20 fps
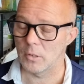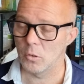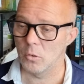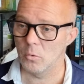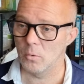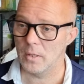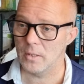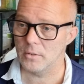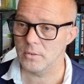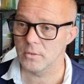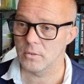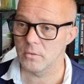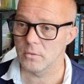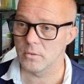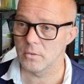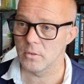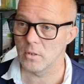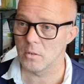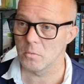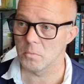Who else
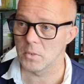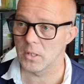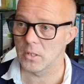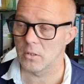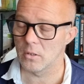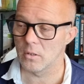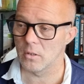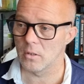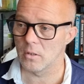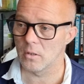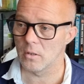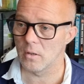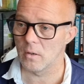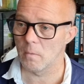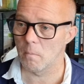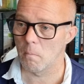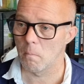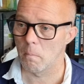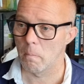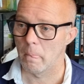does normally go?
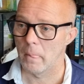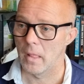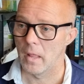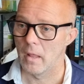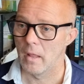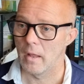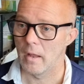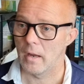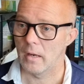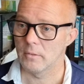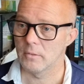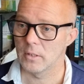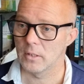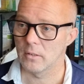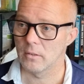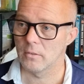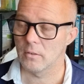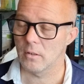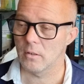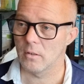I
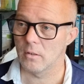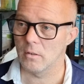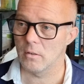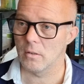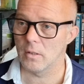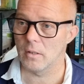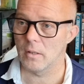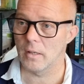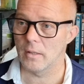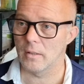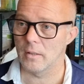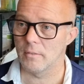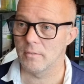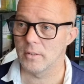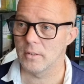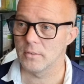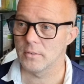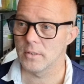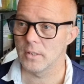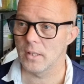
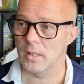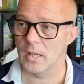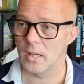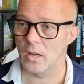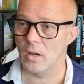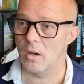feel silly.